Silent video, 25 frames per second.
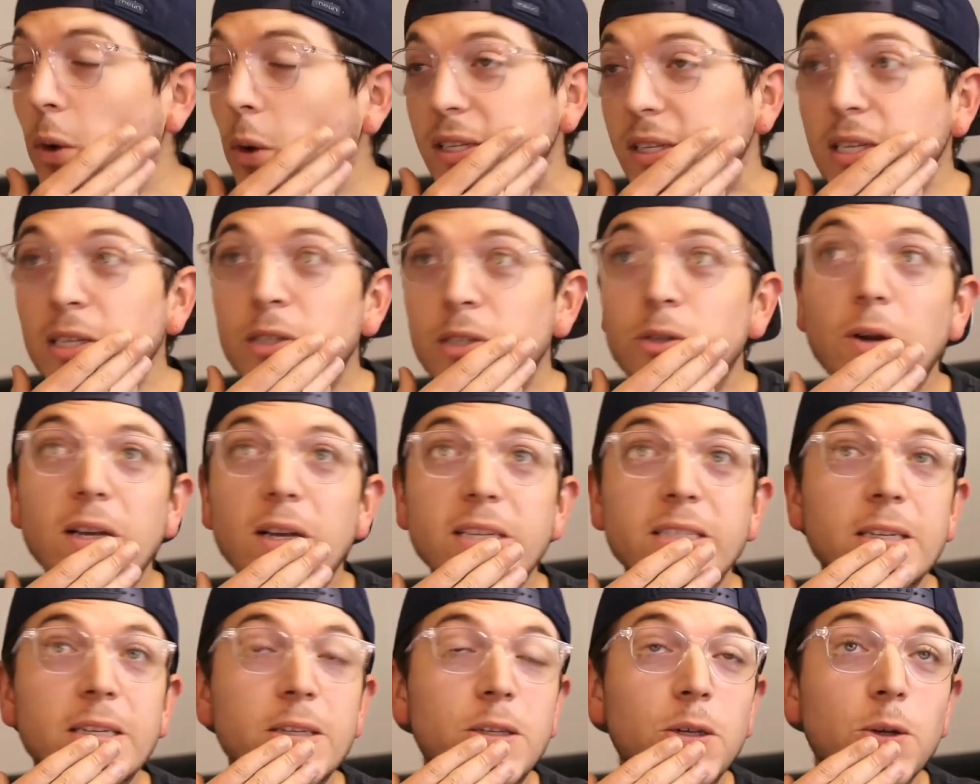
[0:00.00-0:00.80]

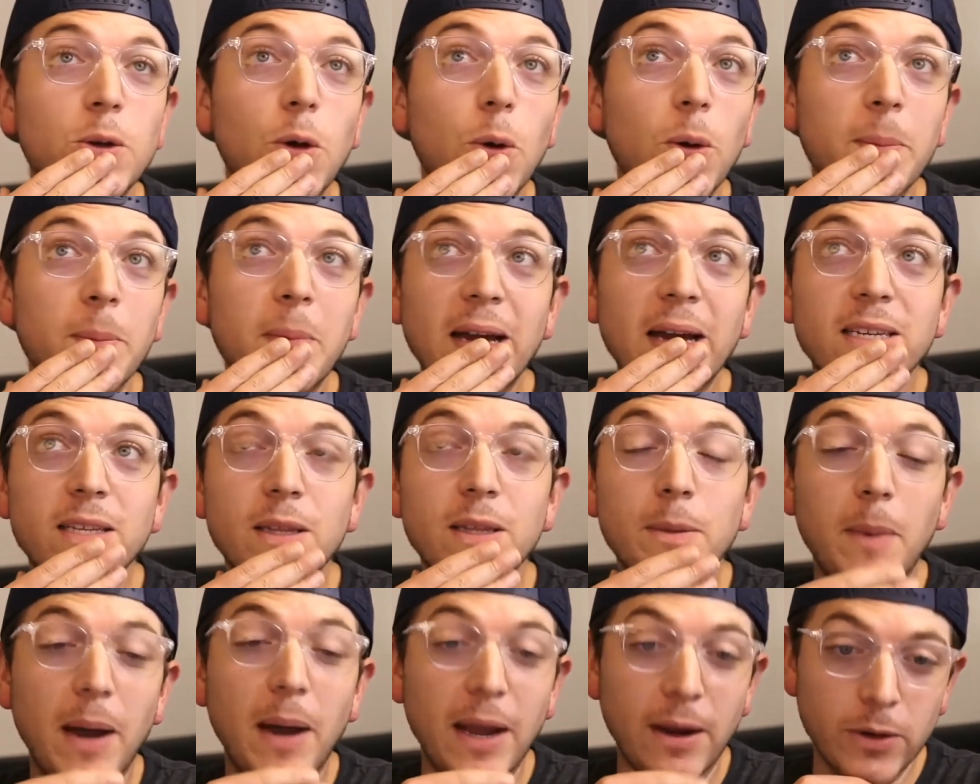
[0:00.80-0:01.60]
interesting, too, going back to the
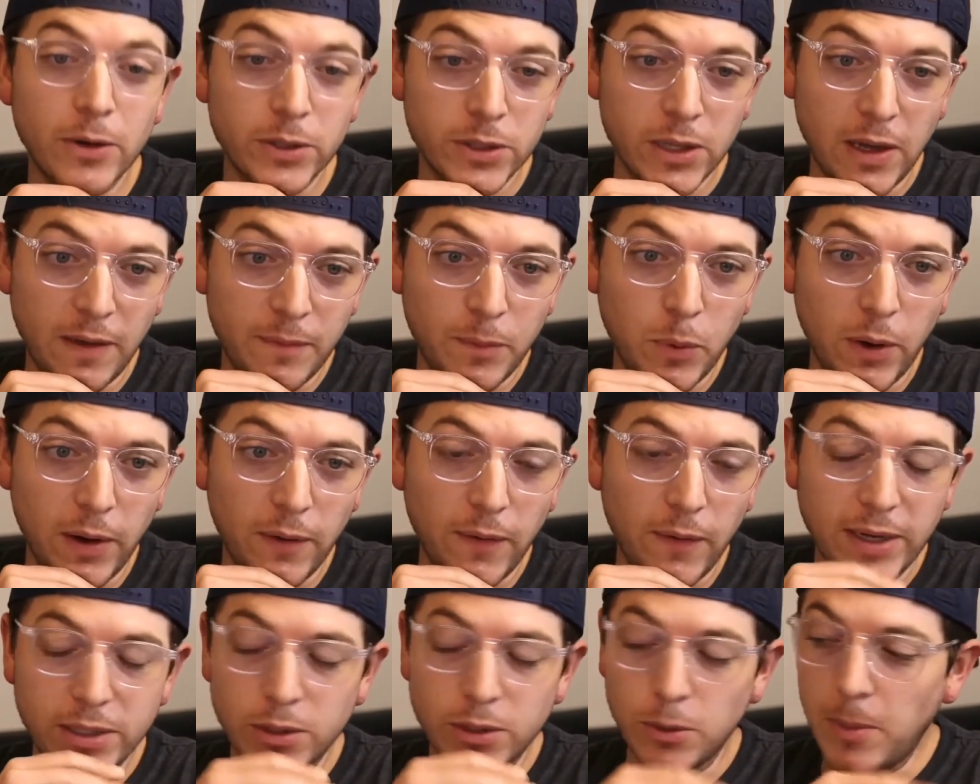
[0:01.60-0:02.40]
Microsoft point,
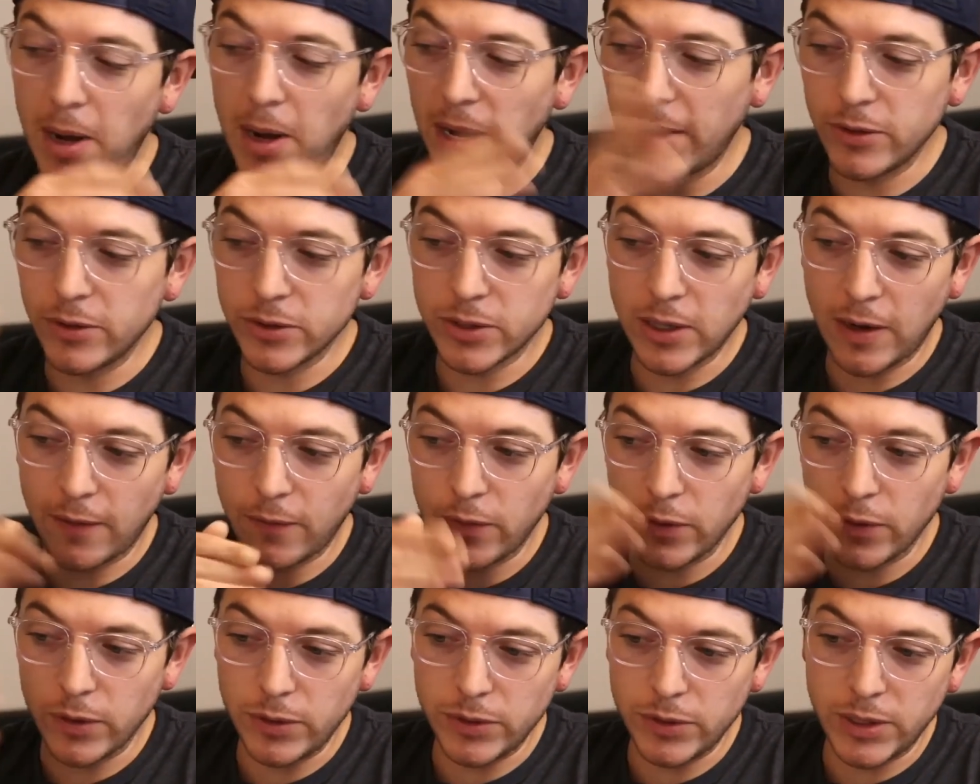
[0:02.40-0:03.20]
right? So Microsoft
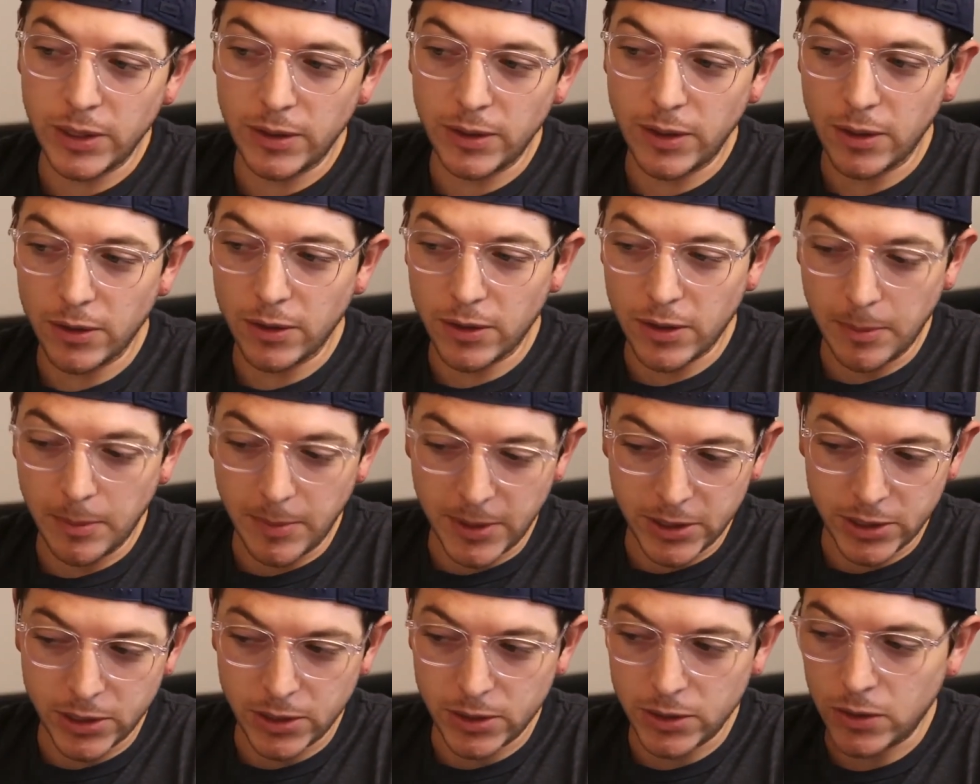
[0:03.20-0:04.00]
reducing their
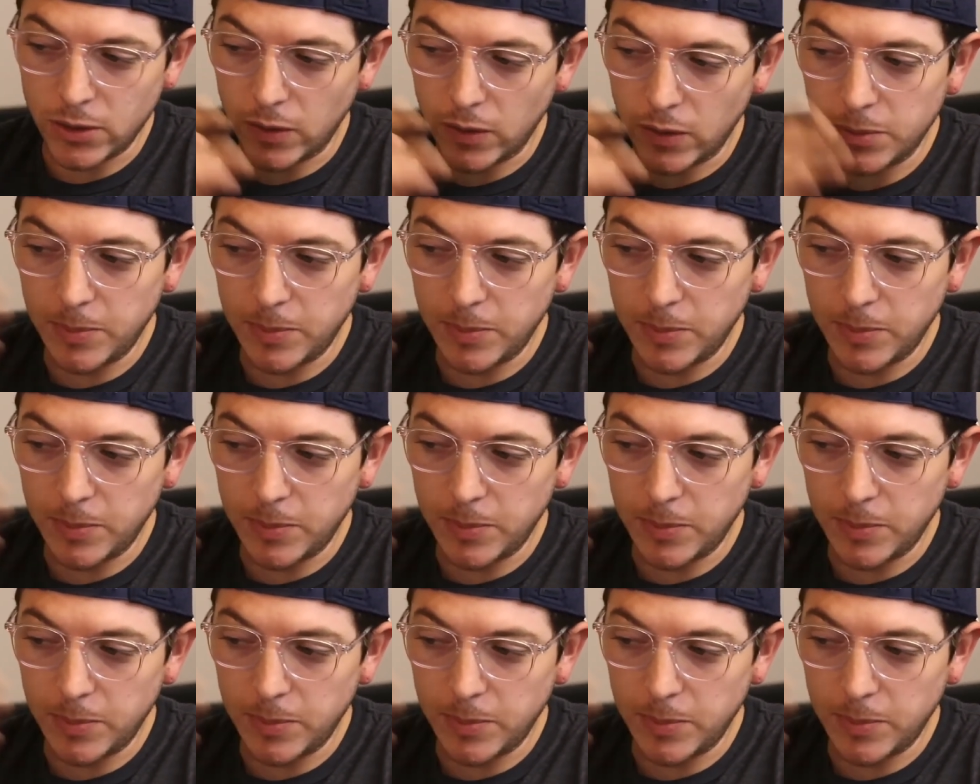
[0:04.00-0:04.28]
commission, so to speak,